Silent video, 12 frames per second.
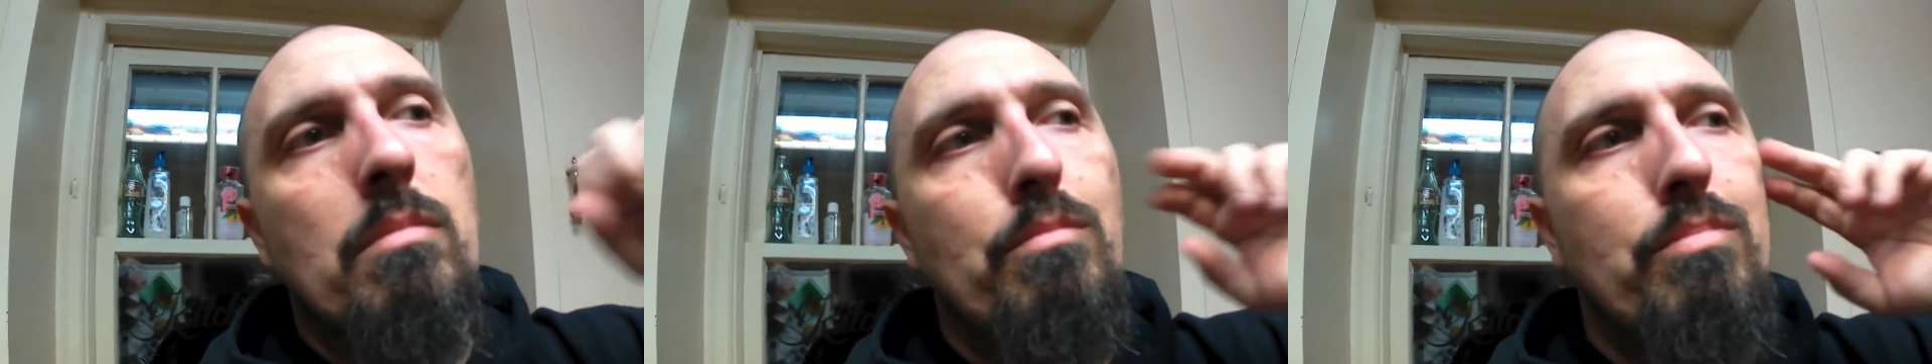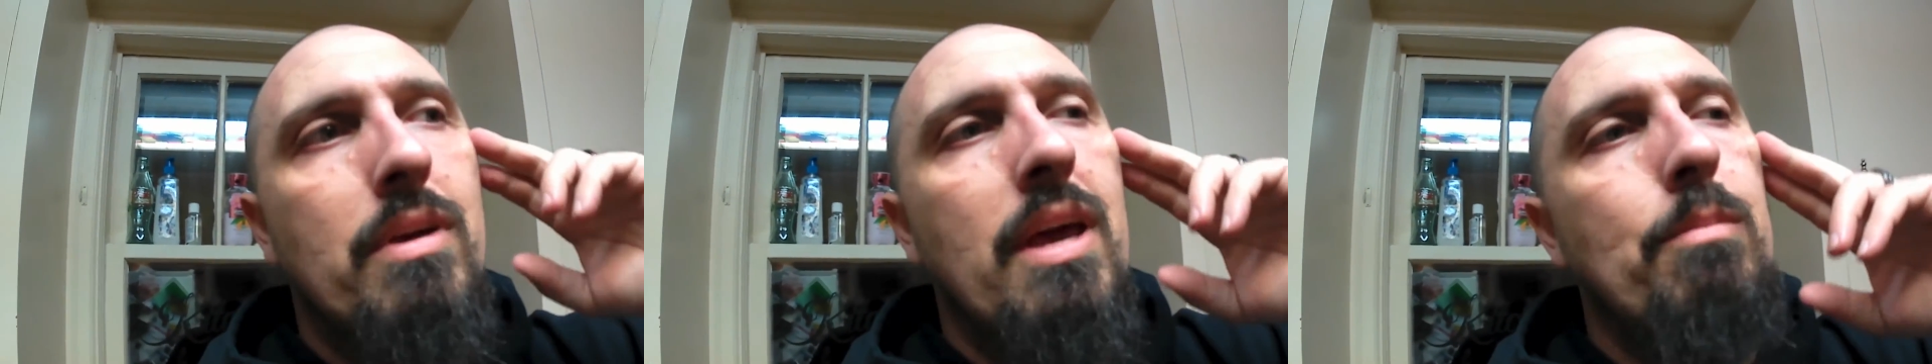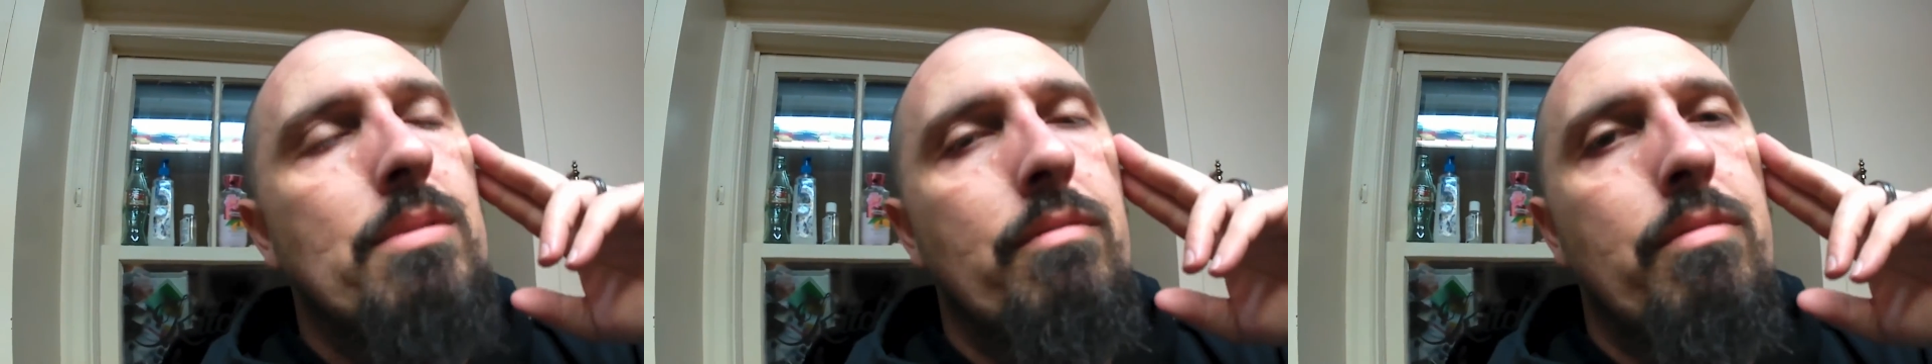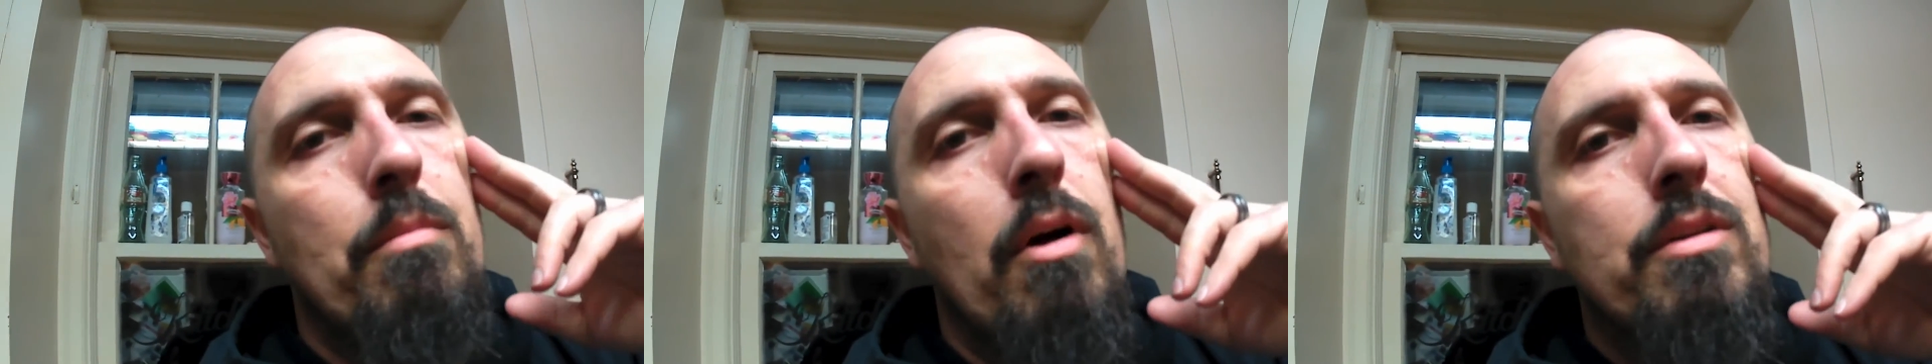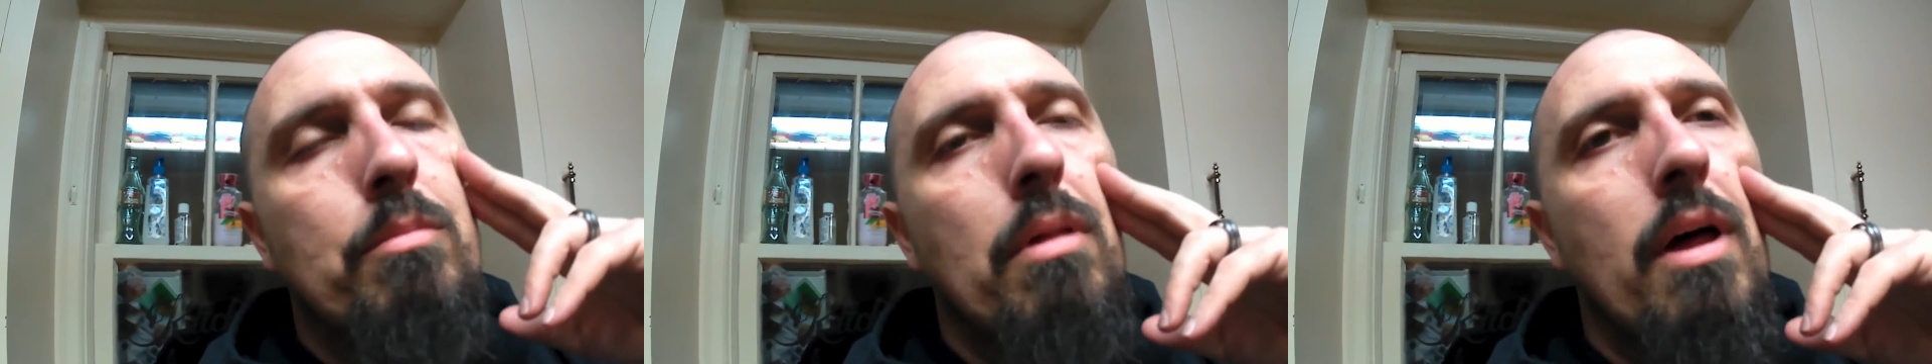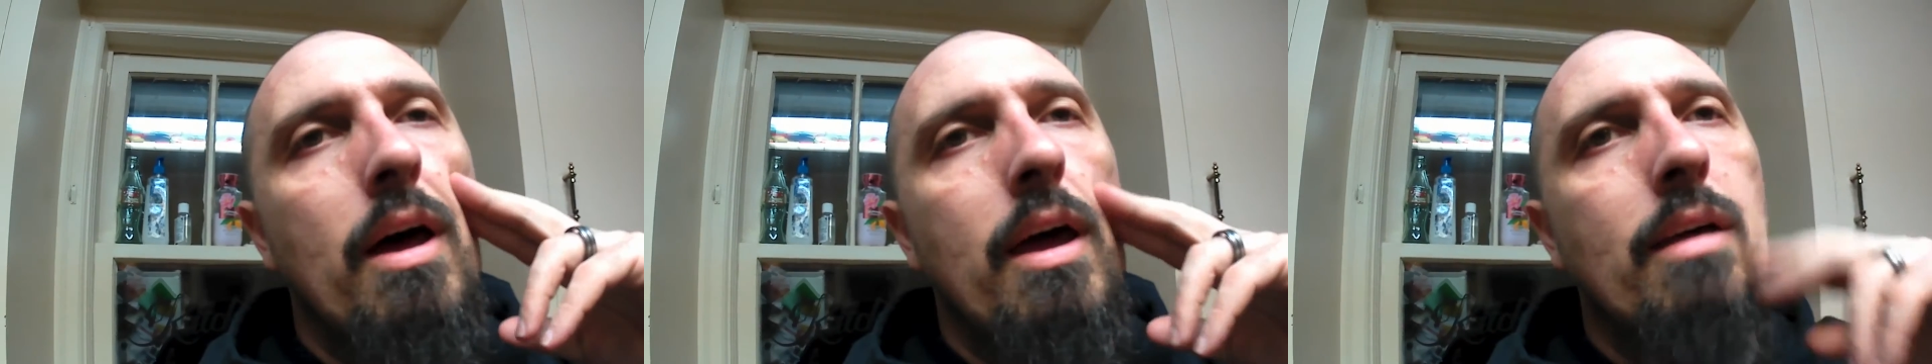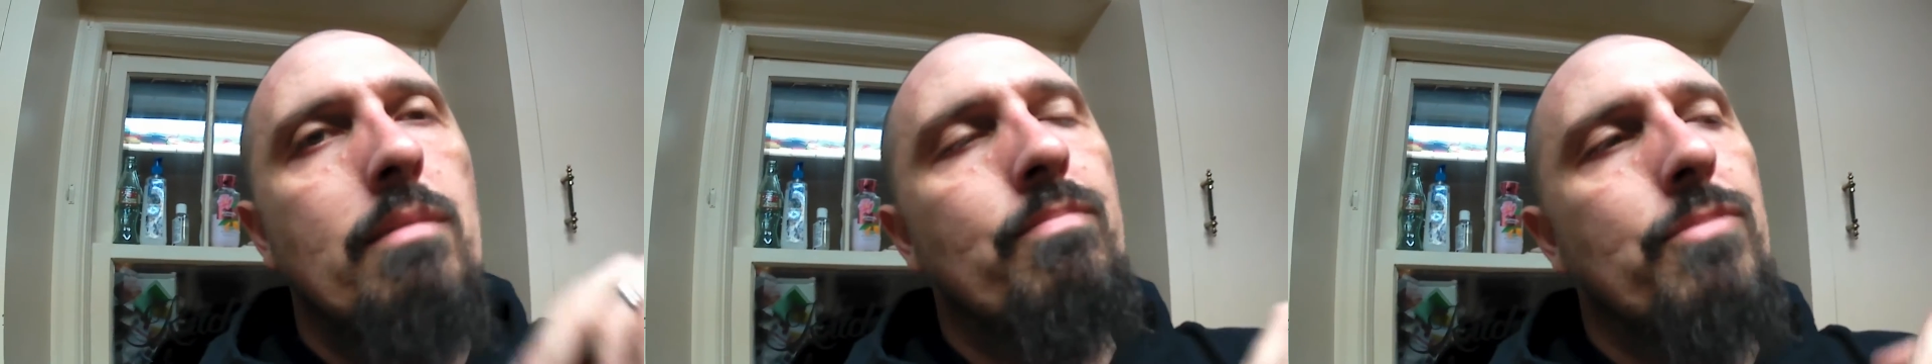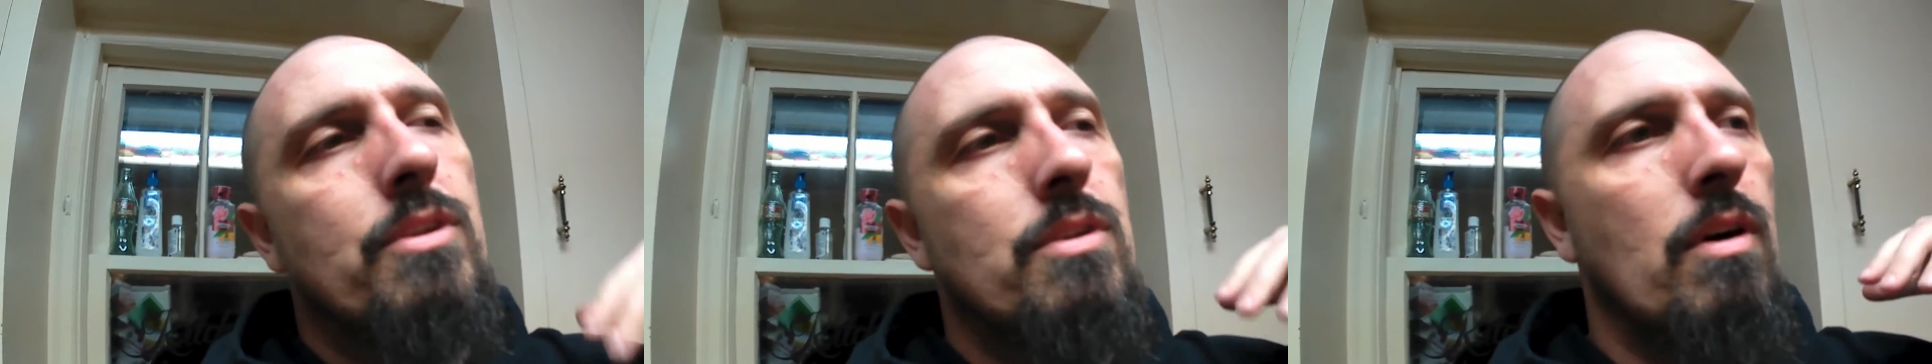keeps it from multiplying,
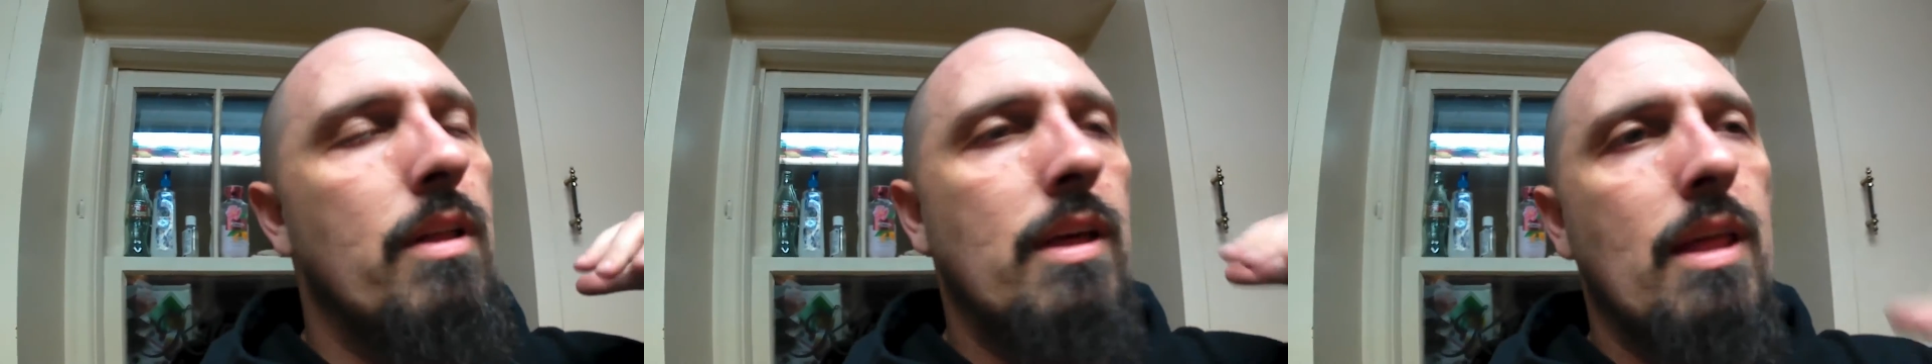so I think